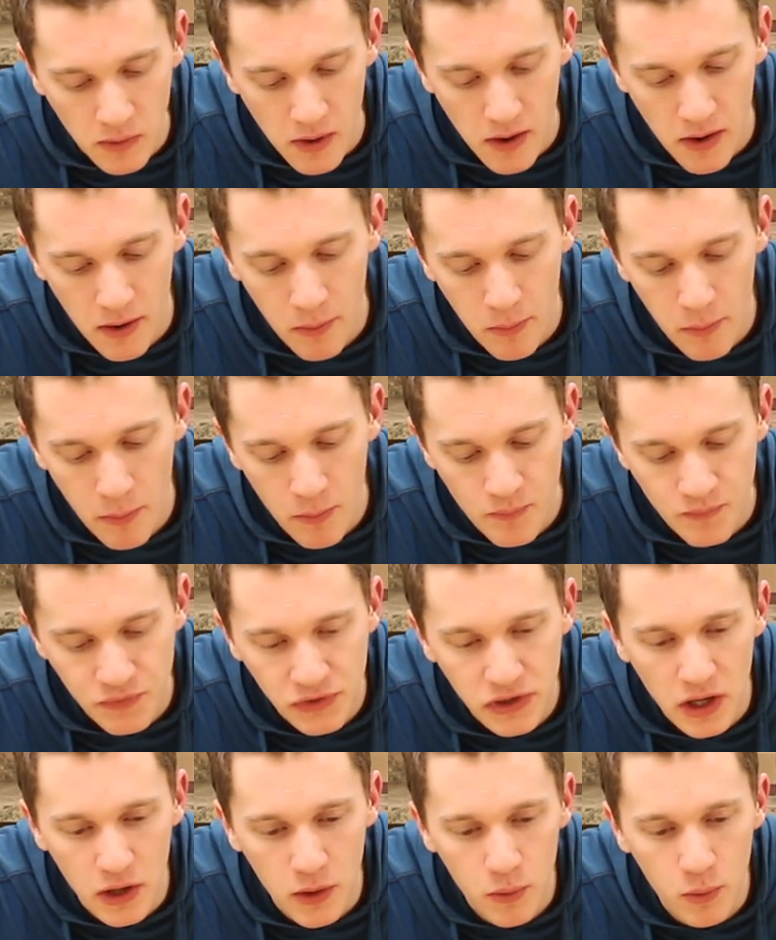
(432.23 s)
um,
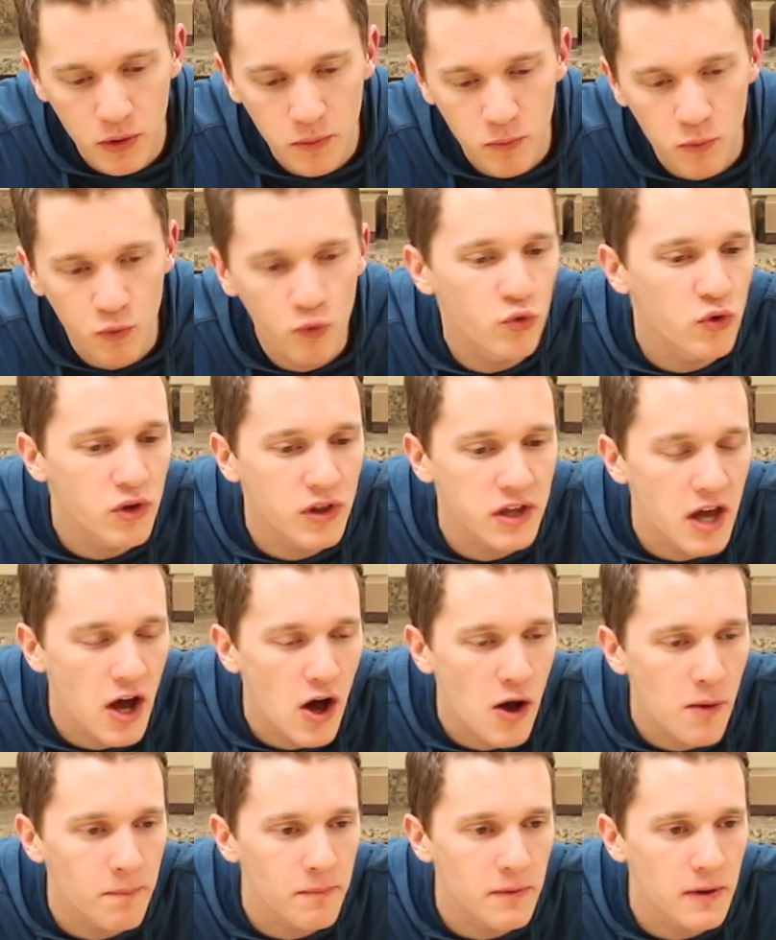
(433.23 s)
it would really
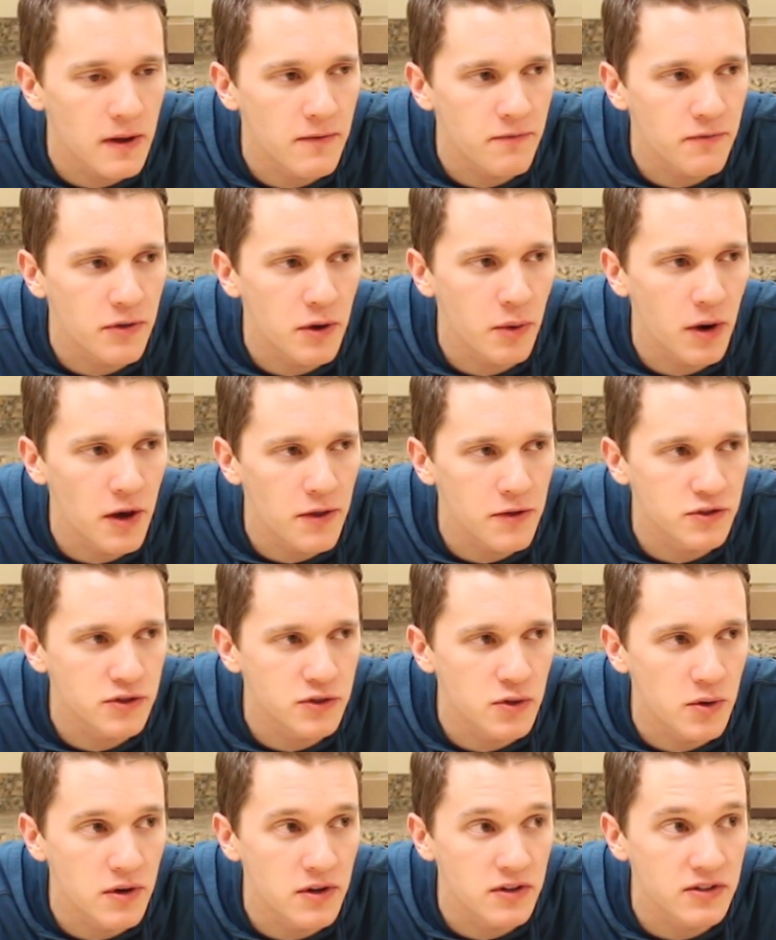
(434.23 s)
help if there were other
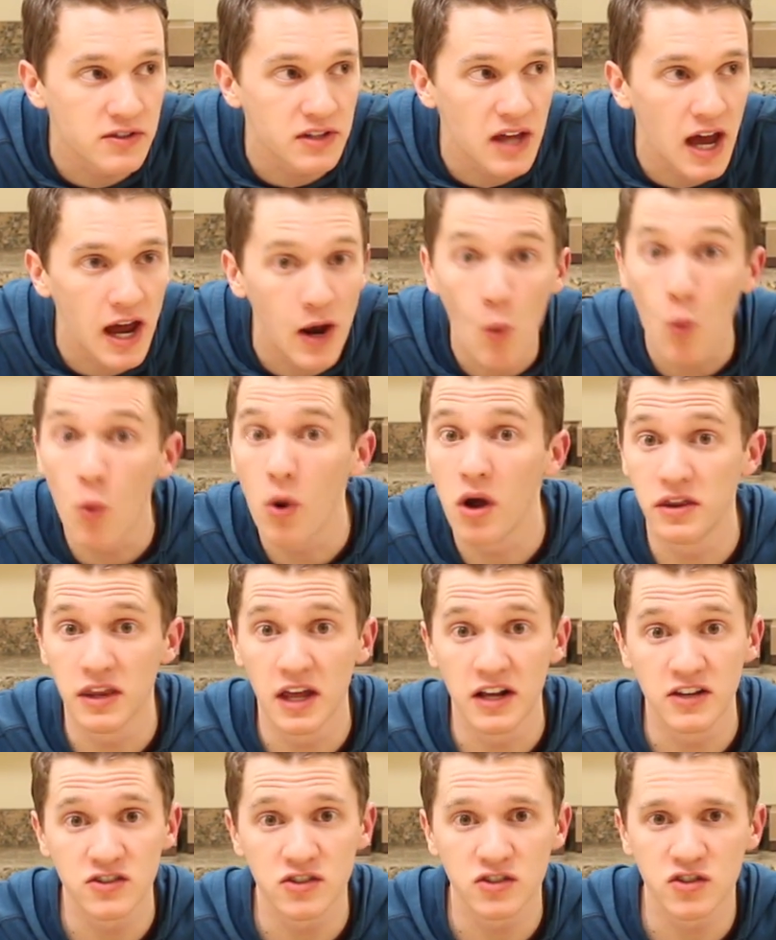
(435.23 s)
students that when
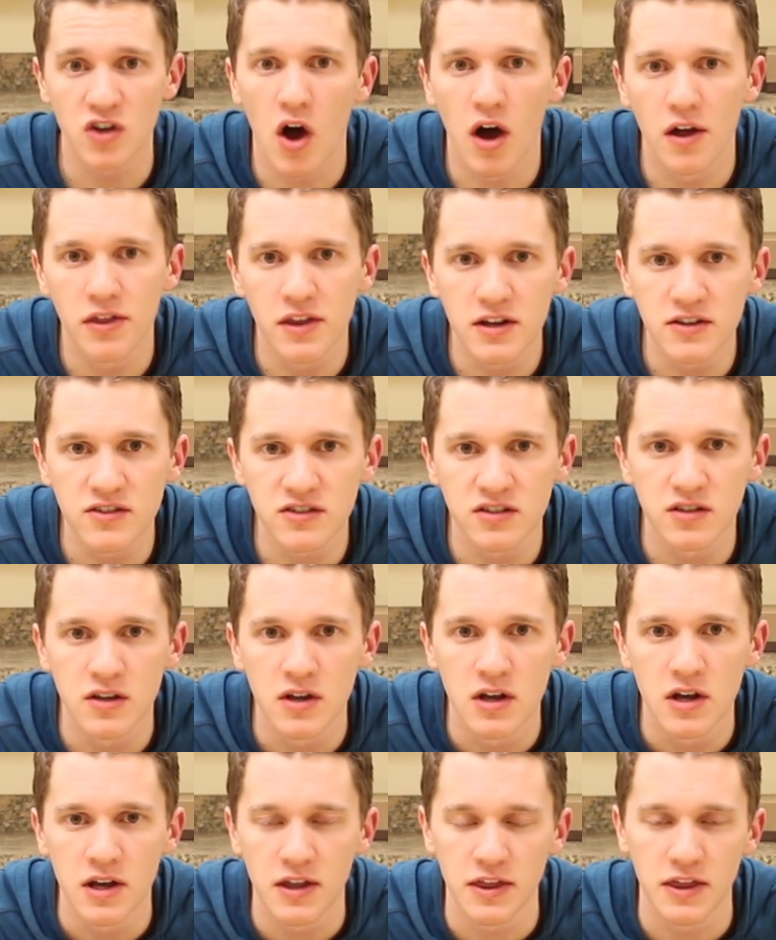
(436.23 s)
they saw this,
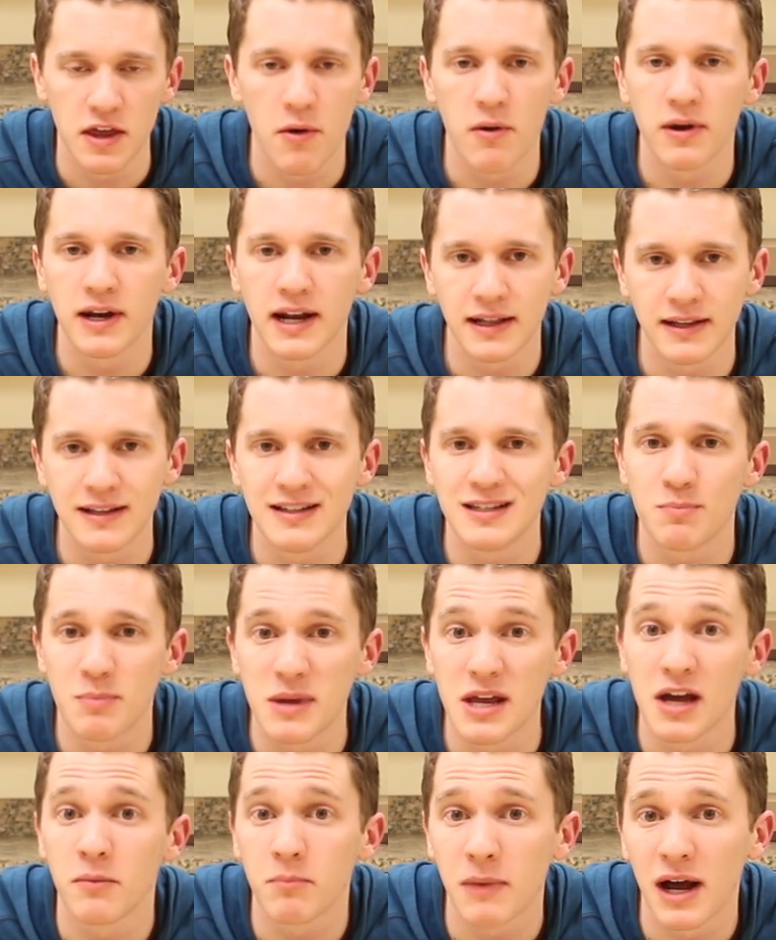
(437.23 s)
they would at least
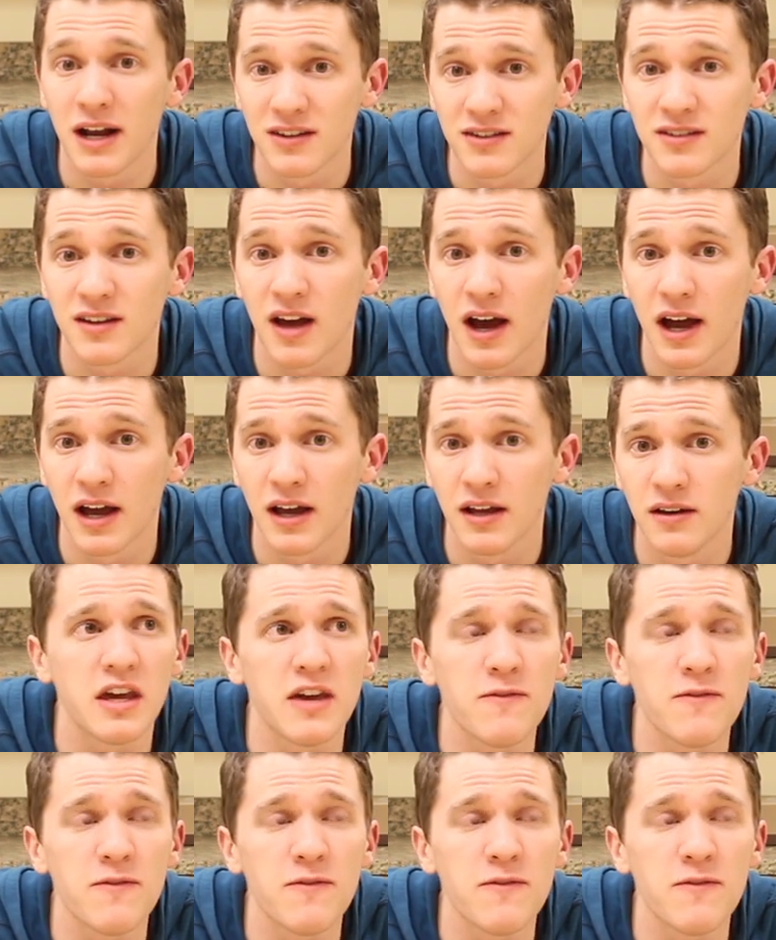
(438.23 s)
be on my side.